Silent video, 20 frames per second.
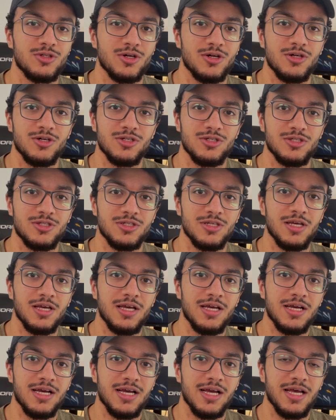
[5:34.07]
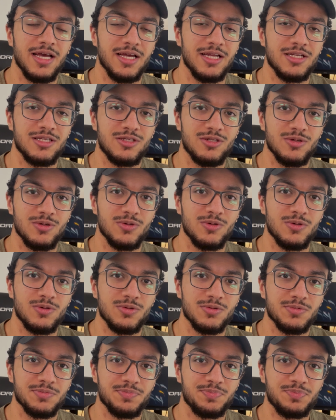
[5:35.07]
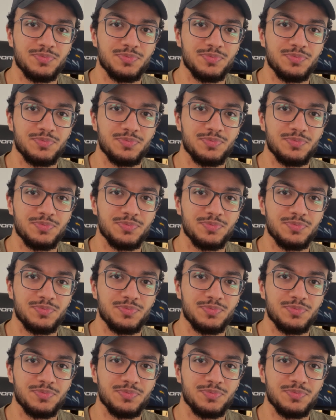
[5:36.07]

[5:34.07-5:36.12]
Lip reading: turns into